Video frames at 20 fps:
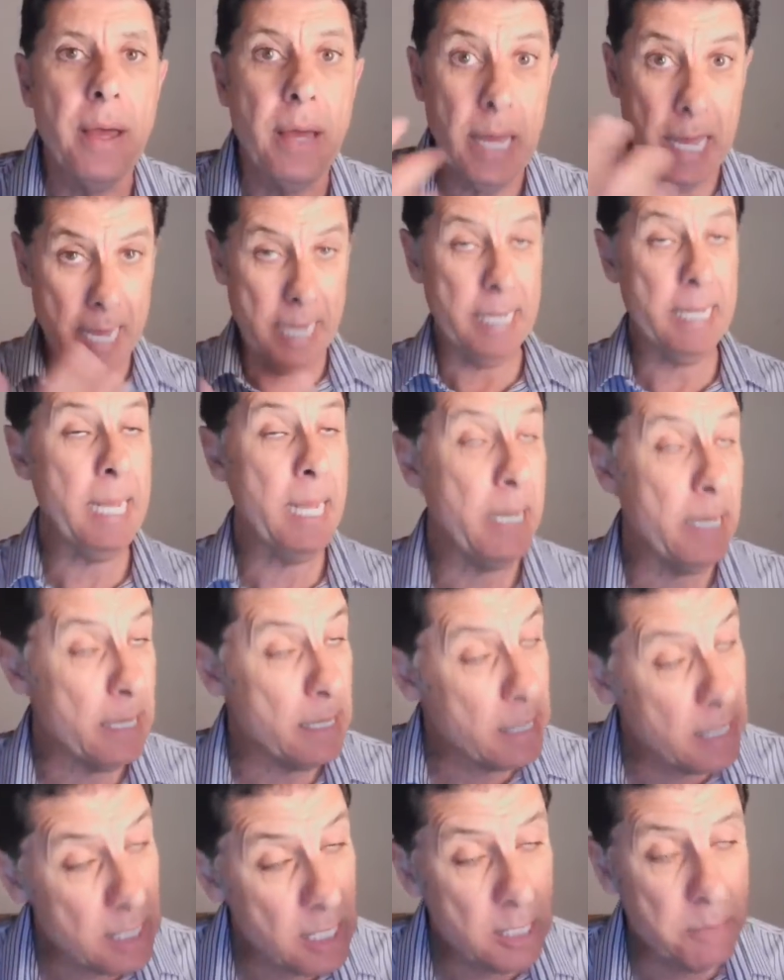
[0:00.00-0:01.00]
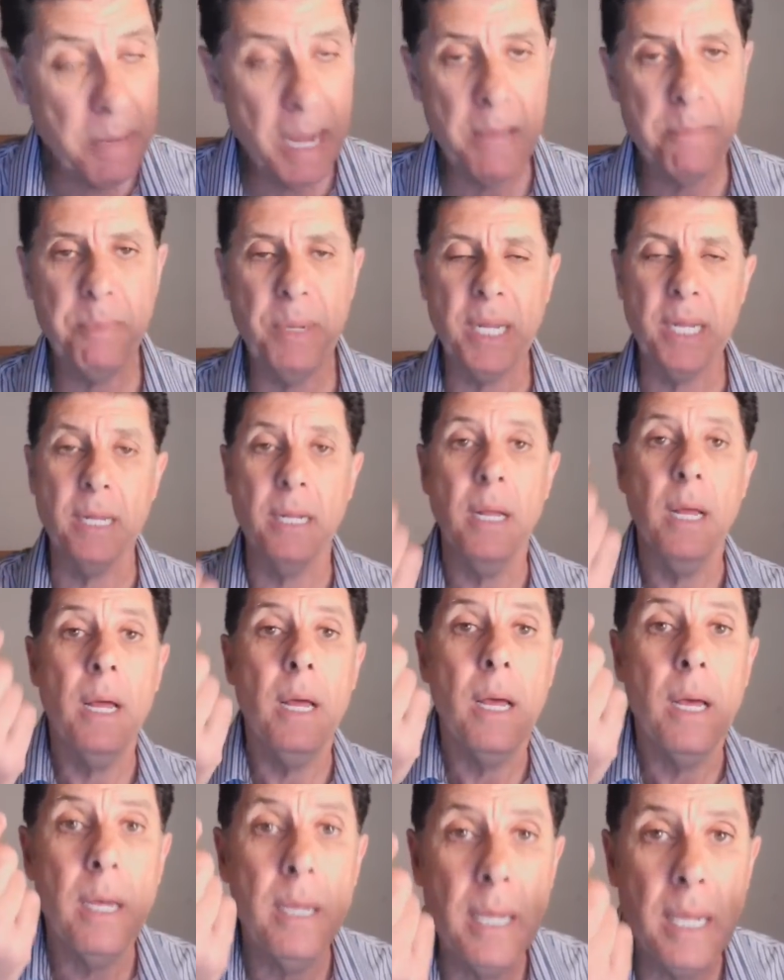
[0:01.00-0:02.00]
And again, this is my opinion.
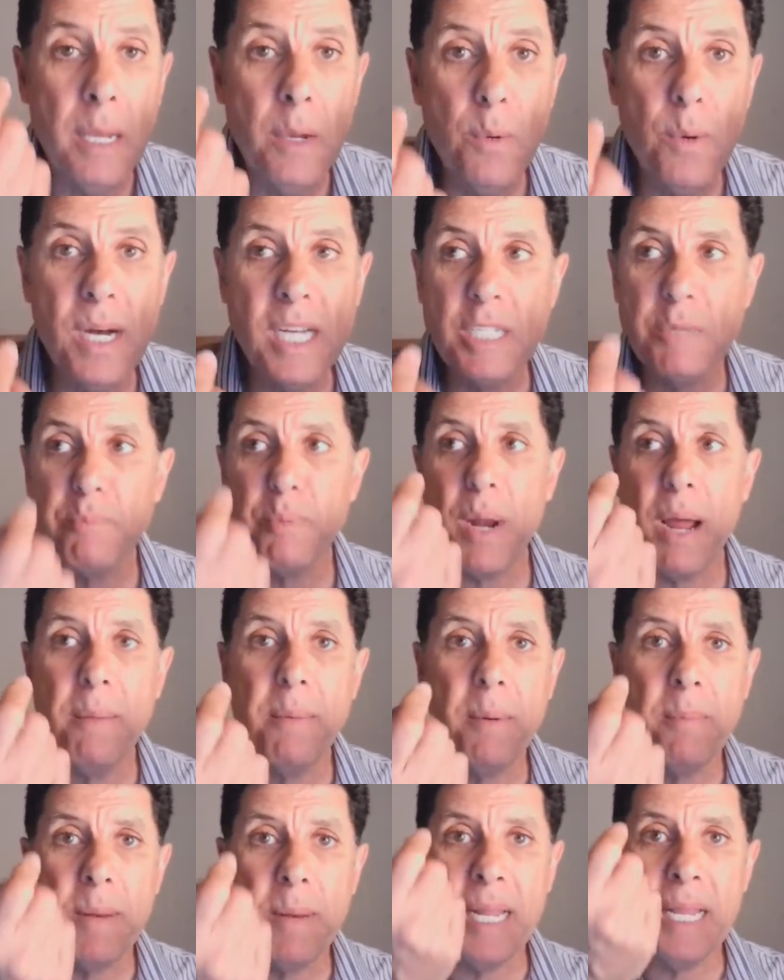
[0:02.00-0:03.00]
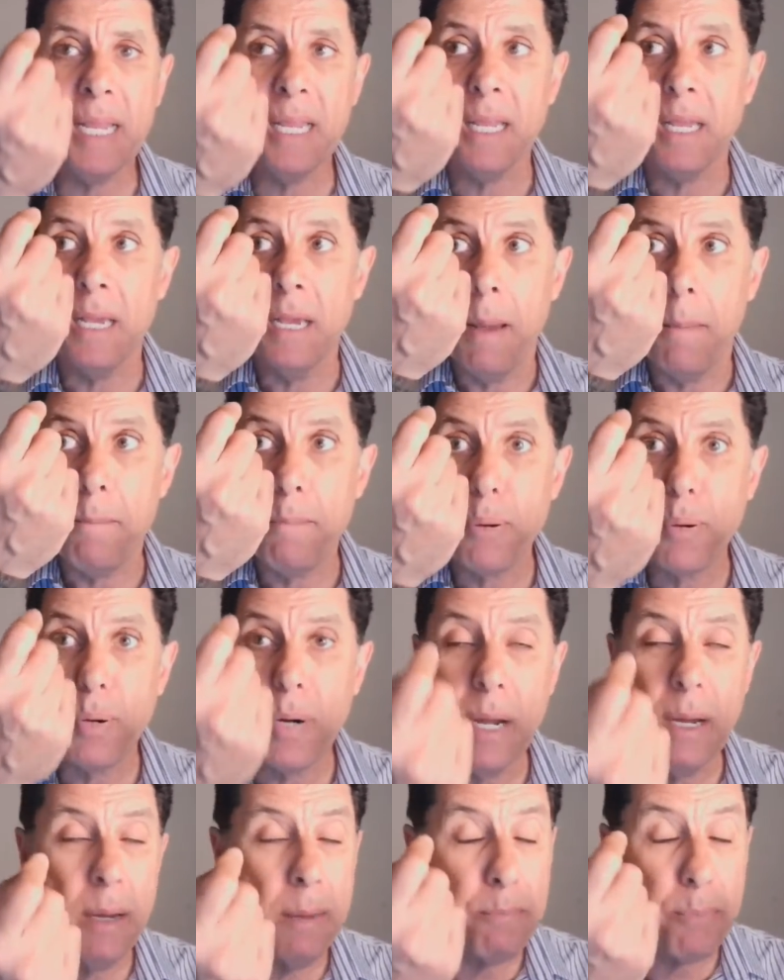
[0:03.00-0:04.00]
It was probably
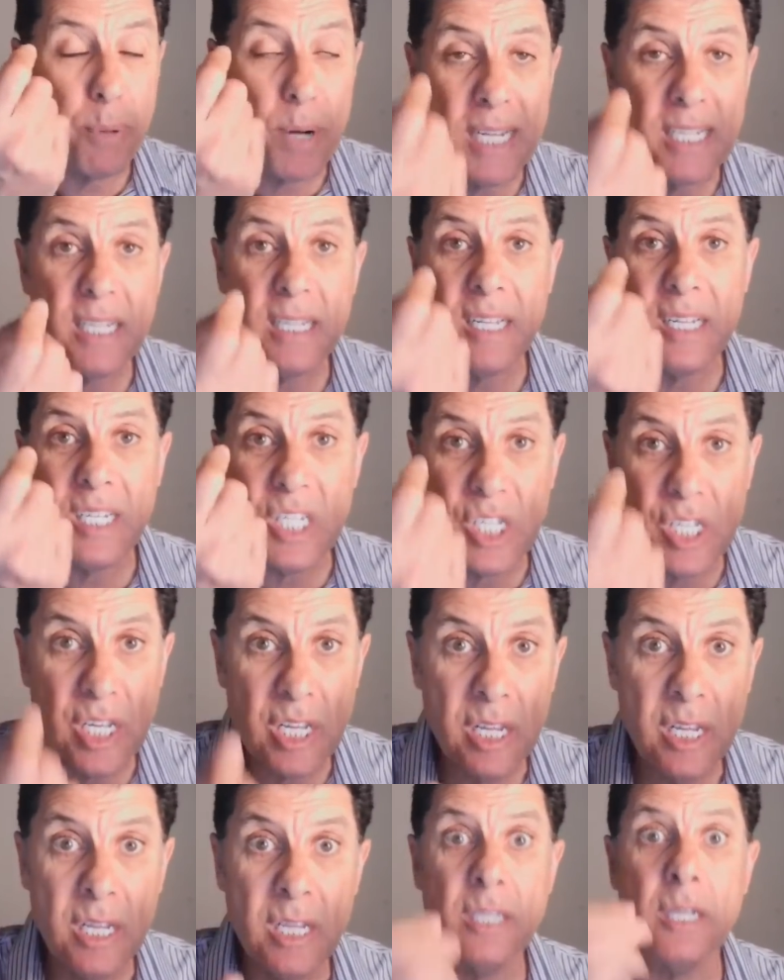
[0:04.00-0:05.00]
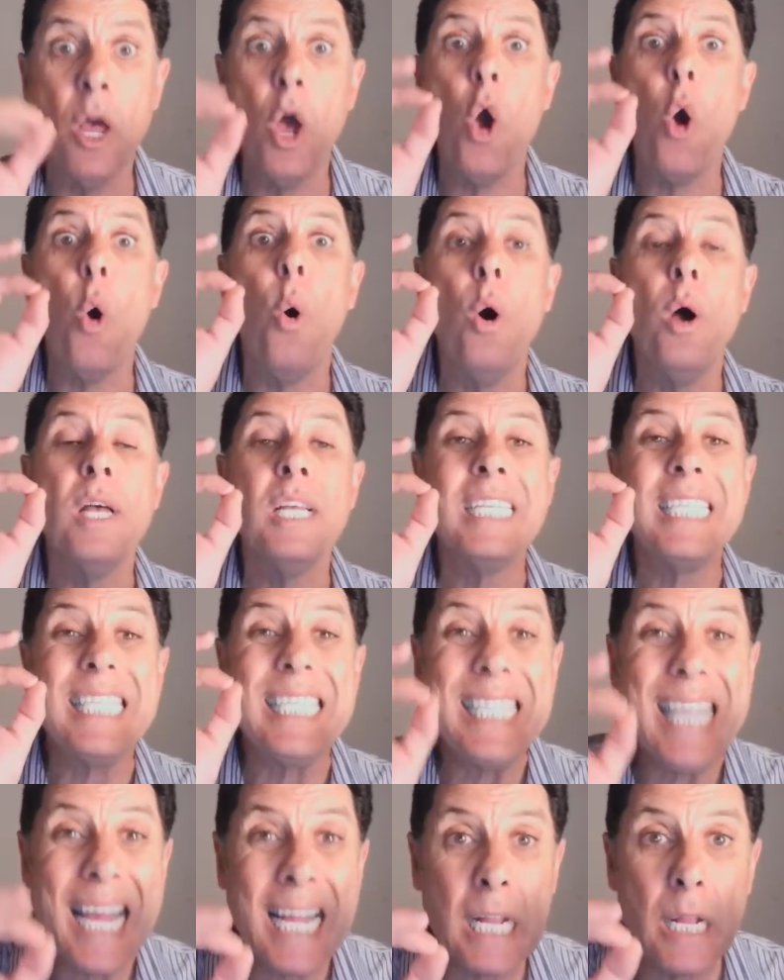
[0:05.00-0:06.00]
President Xi's
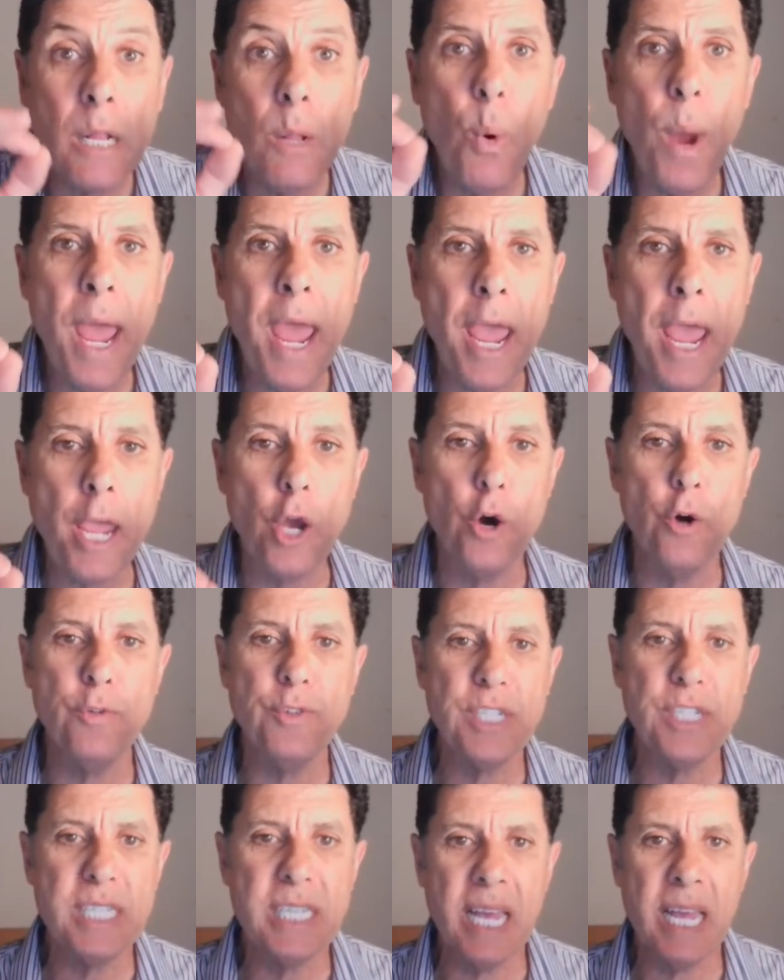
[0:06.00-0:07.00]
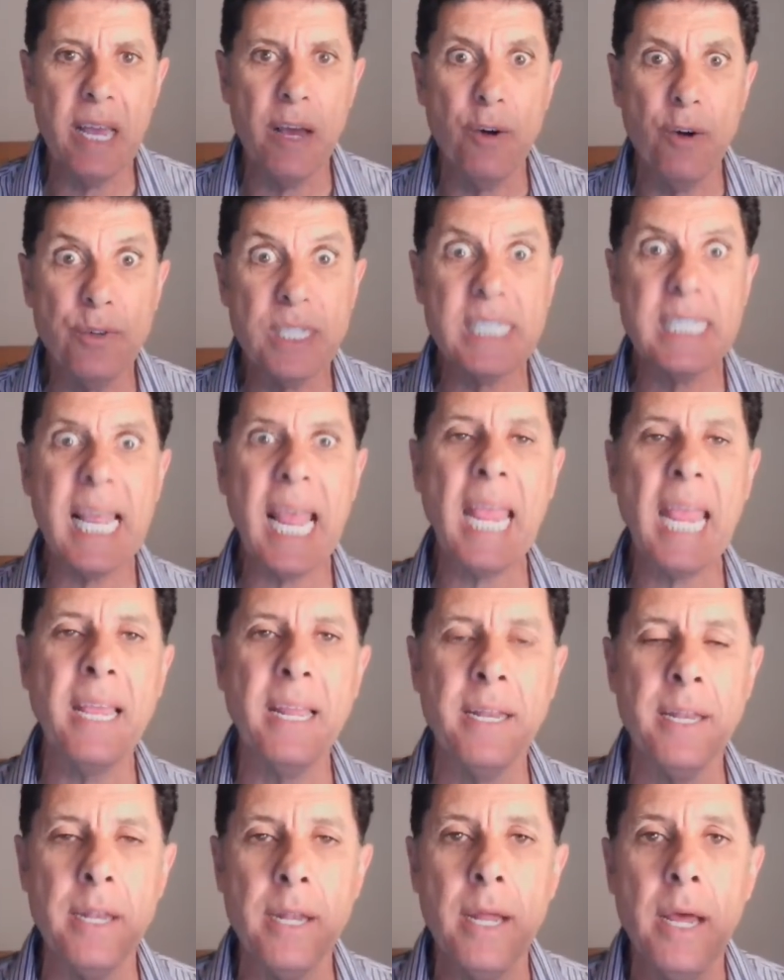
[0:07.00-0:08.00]
subtle way of
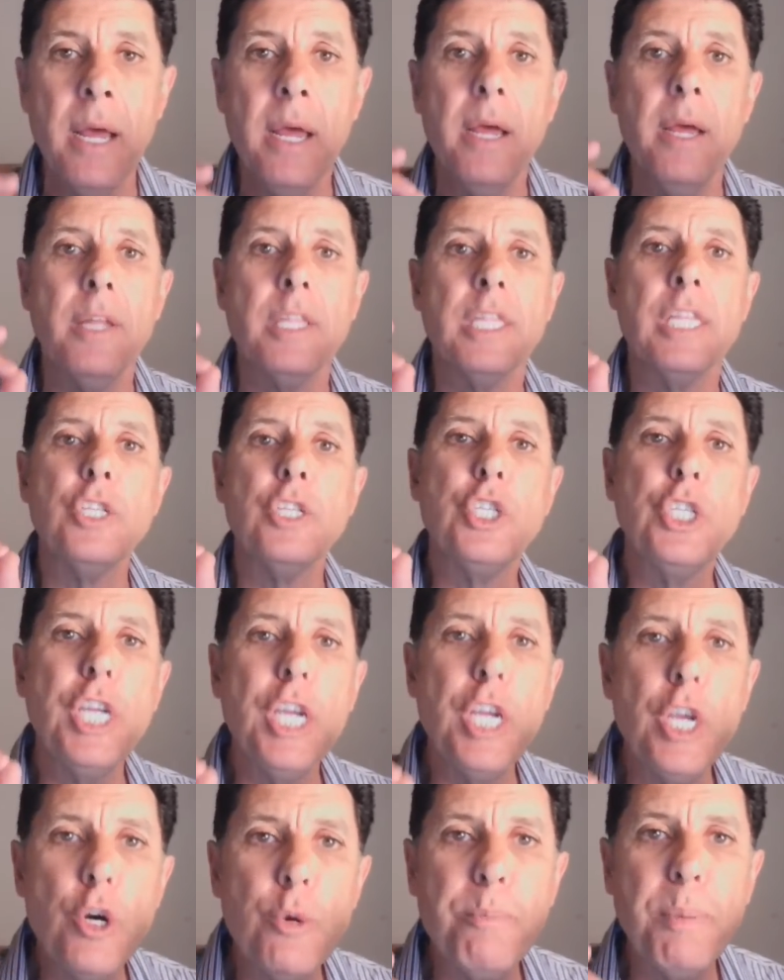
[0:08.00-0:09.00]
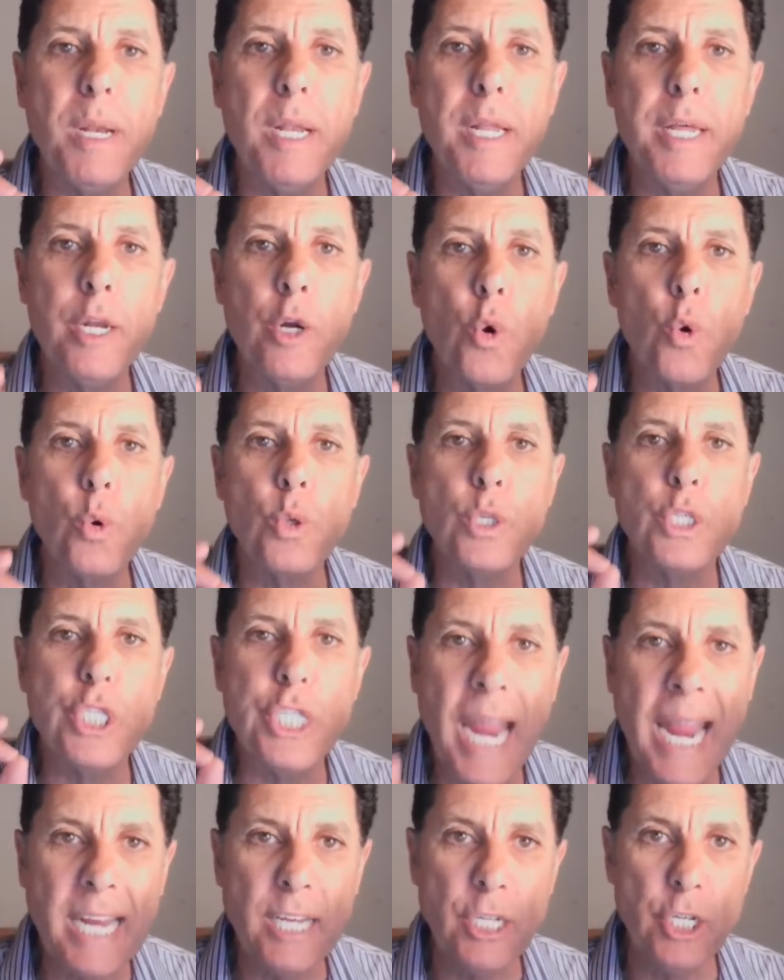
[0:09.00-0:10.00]
saying the geopolitical
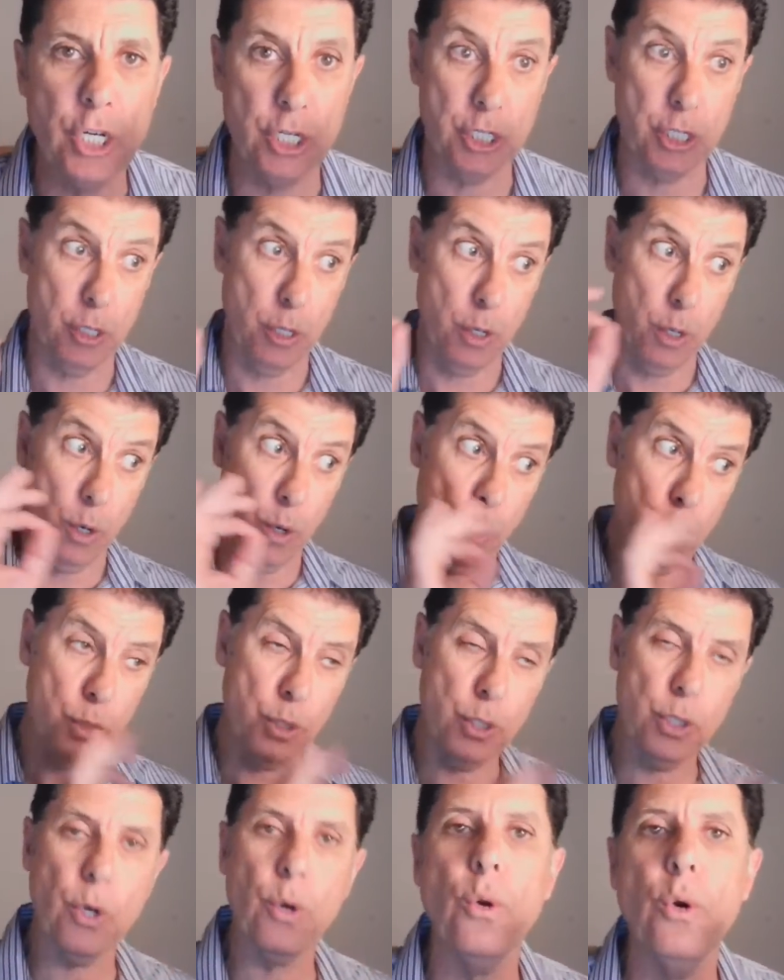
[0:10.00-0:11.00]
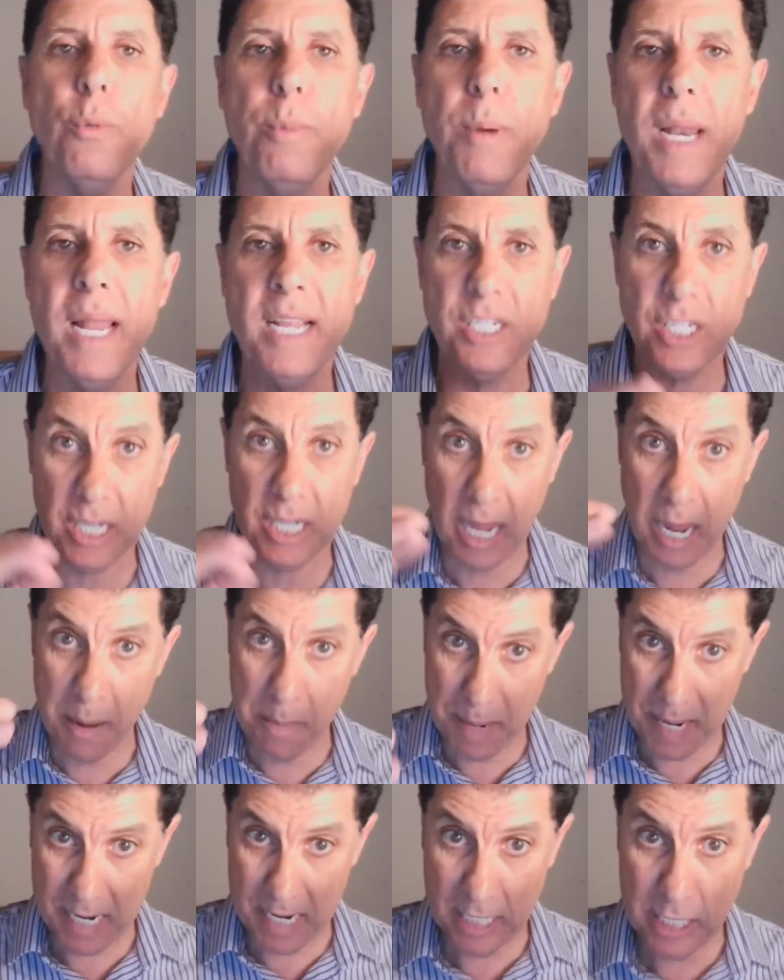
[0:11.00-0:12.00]
changes on the global landscape
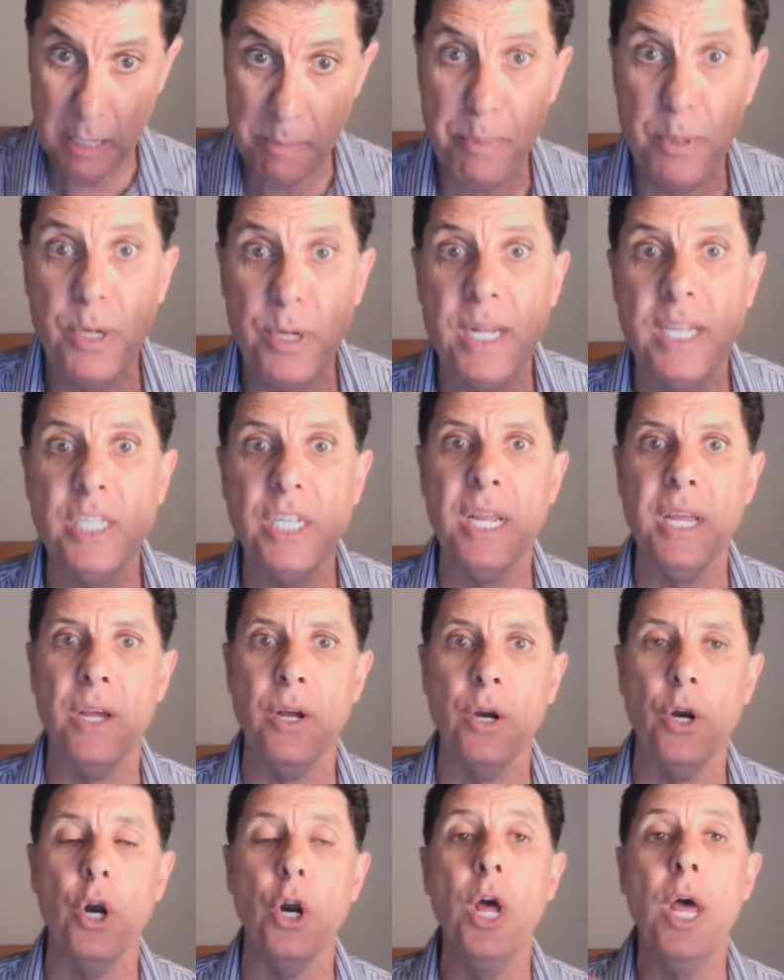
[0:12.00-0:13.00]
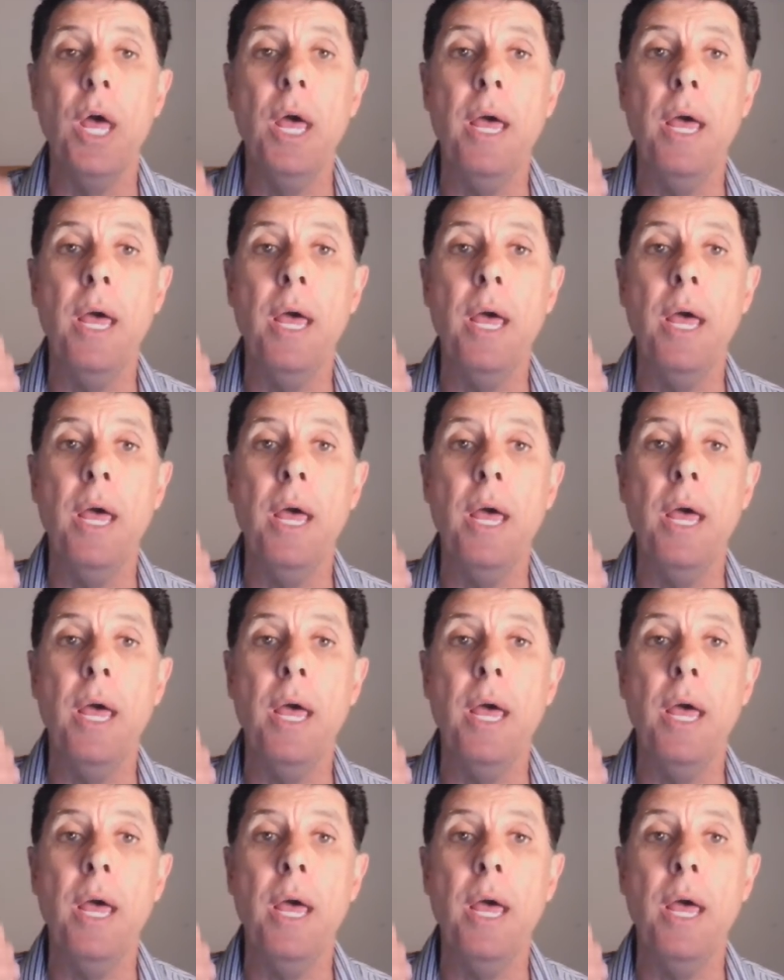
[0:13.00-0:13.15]
is upon us here.